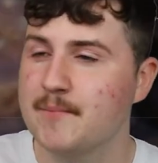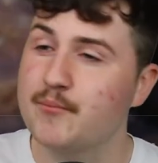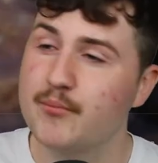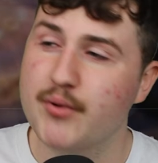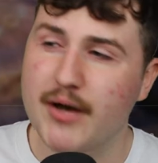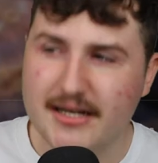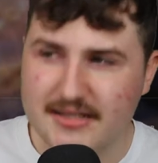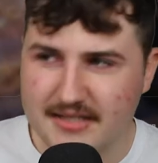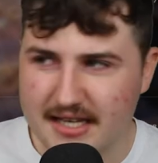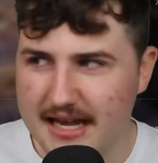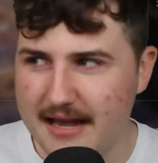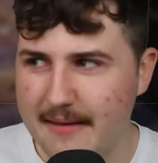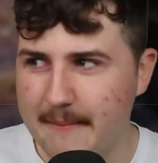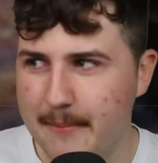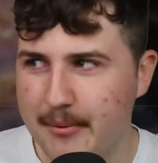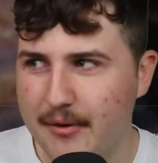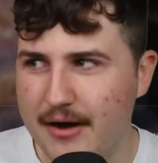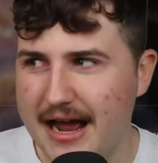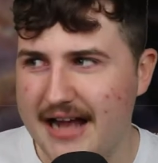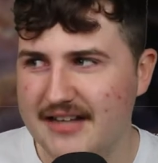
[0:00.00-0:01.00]
Pretty
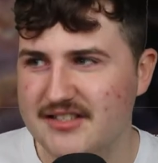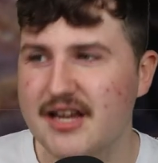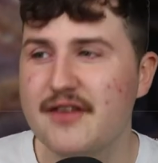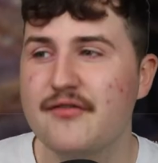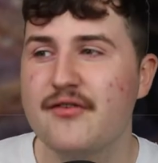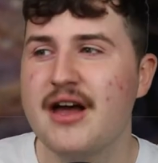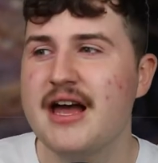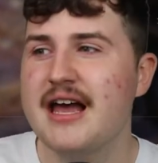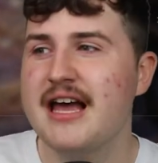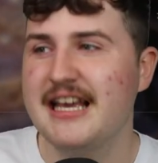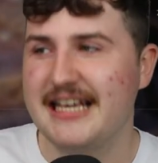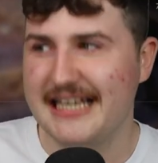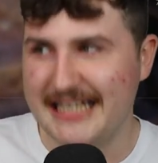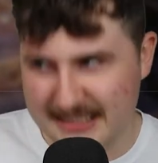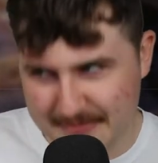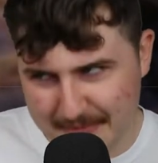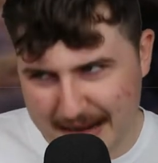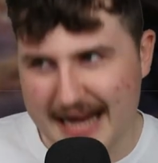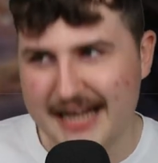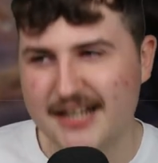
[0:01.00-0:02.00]
impressive.
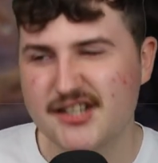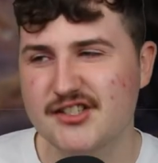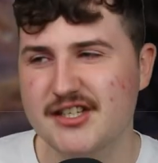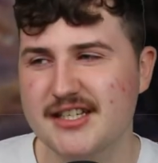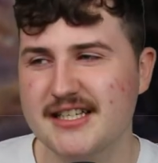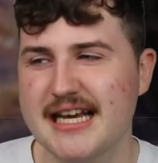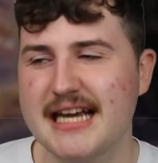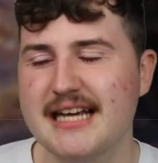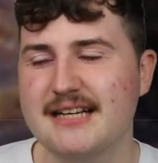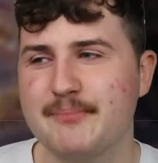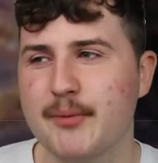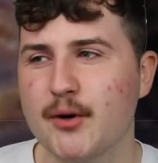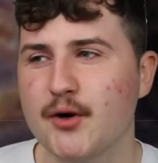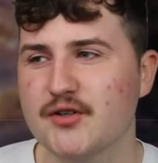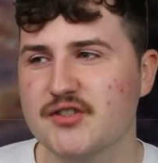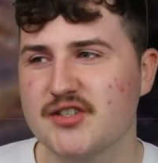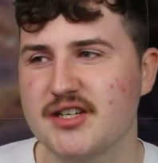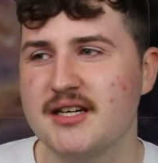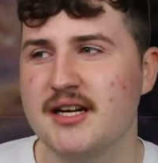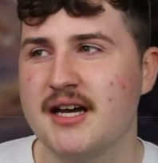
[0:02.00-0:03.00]
He's managed to dig
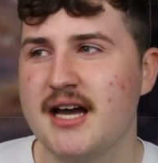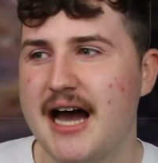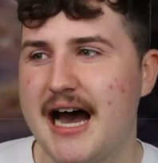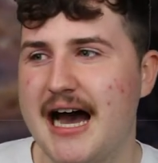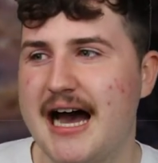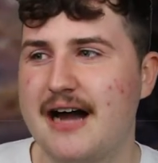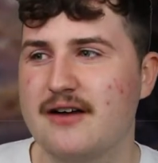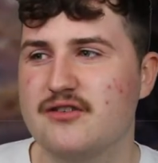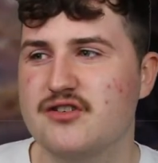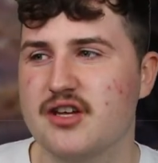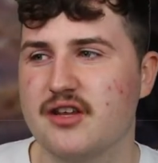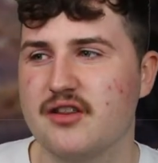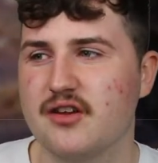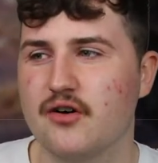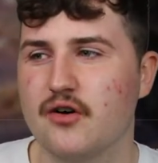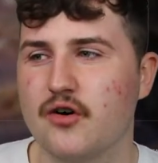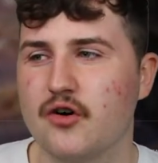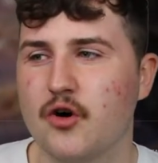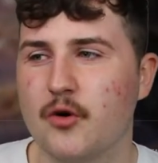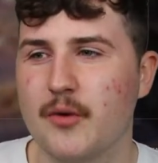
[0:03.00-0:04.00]
Bolton out to the
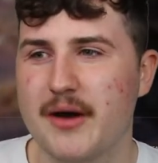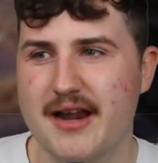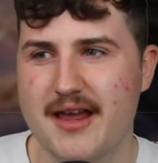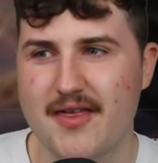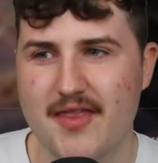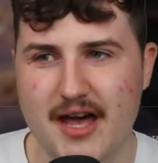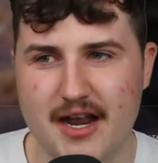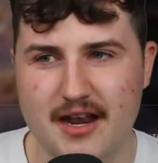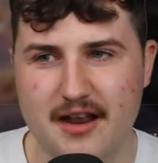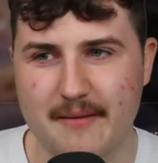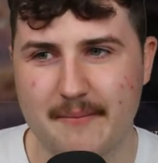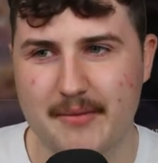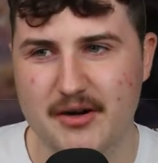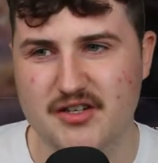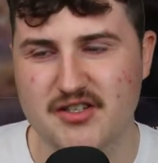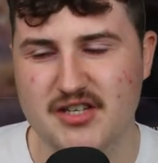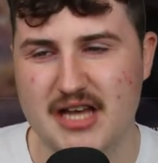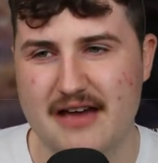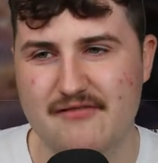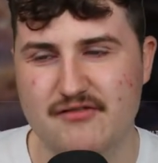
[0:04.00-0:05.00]
hole wearing that number
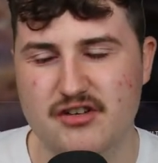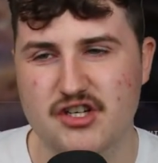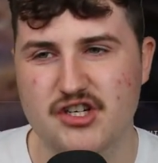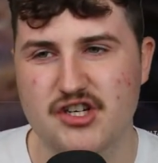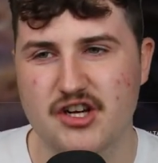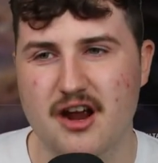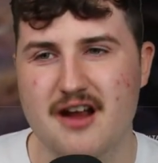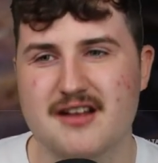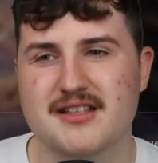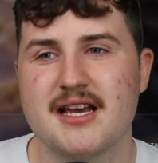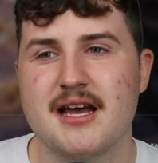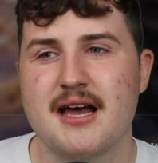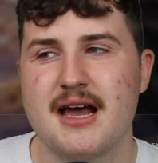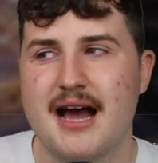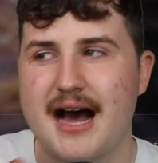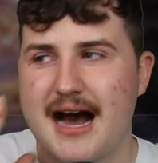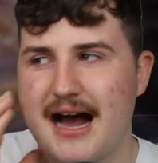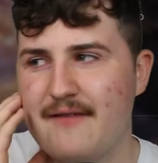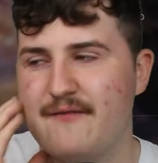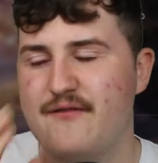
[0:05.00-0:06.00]
7 shirt.
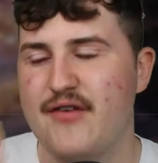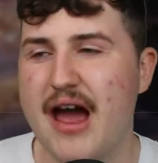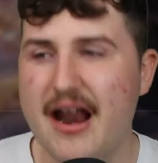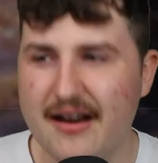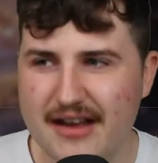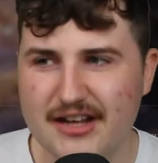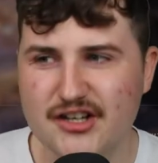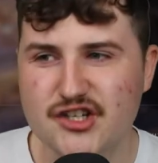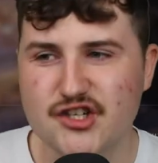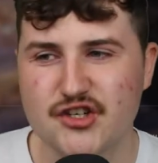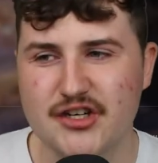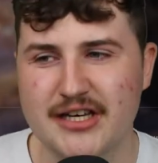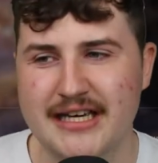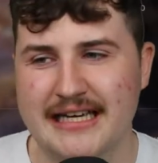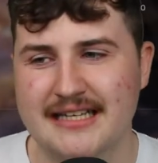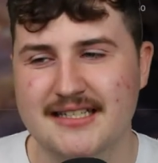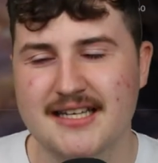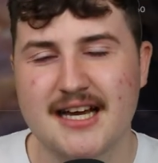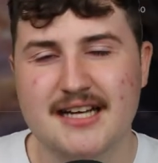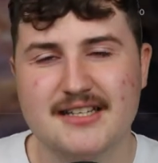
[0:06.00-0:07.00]
I'm very
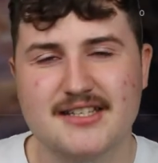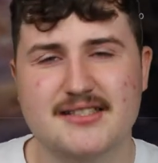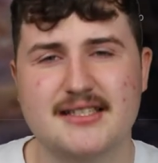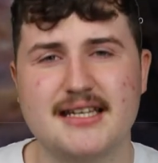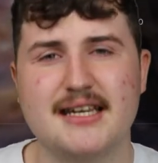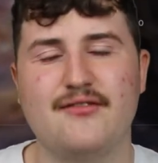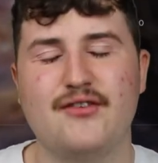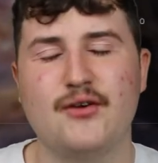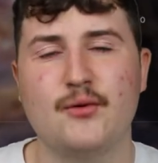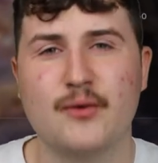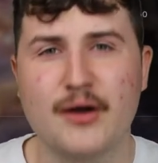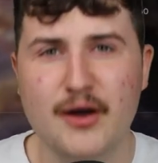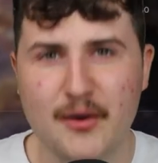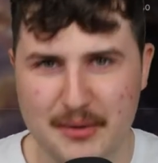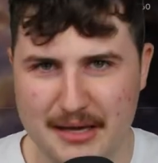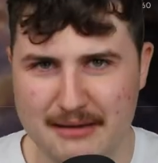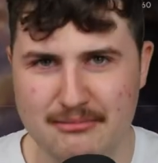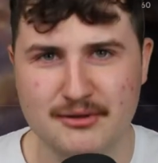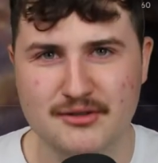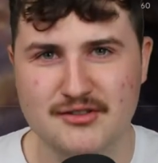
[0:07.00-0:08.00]
intrigued to see if he will
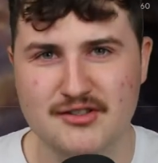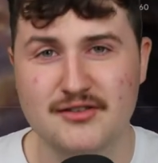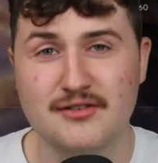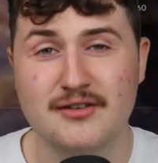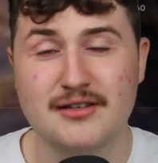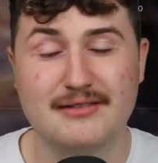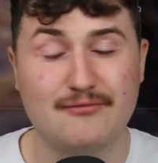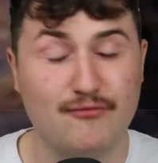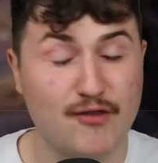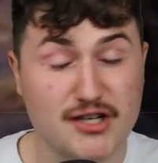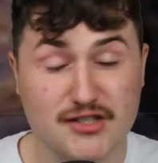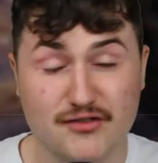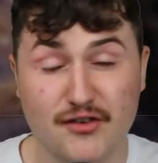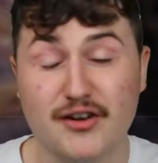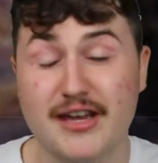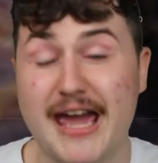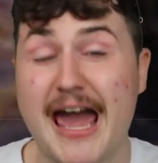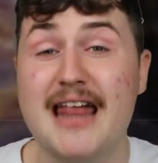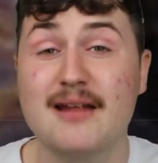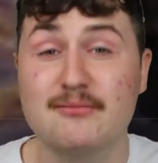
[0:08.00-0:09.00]
be able to, first of all,
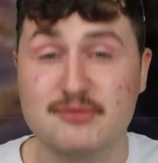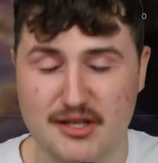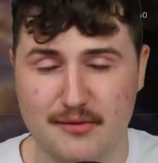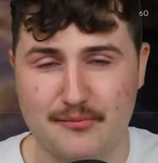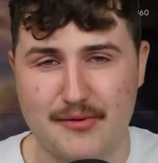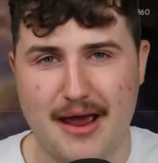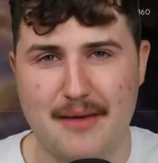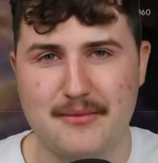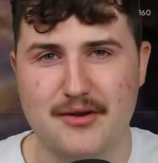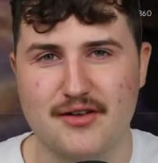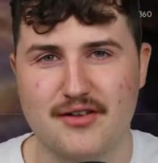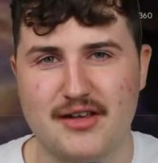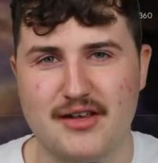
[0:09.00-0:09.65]
get them to the Premier